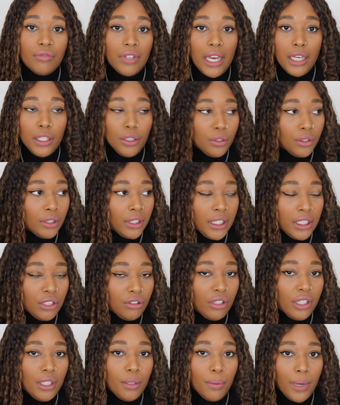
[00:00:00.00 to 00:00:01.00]
that you could
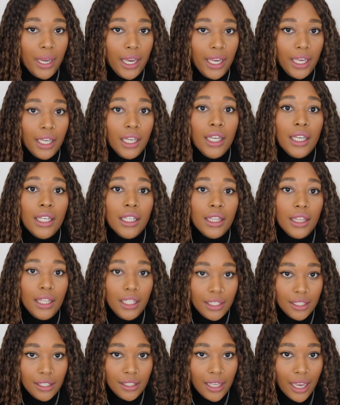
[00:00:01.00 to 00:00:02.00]
literally wear
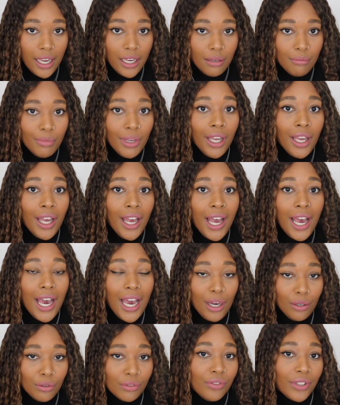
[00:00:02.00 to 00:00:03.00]
the same
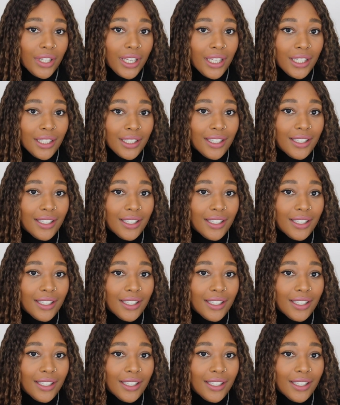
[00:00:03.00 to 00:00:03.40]
outfit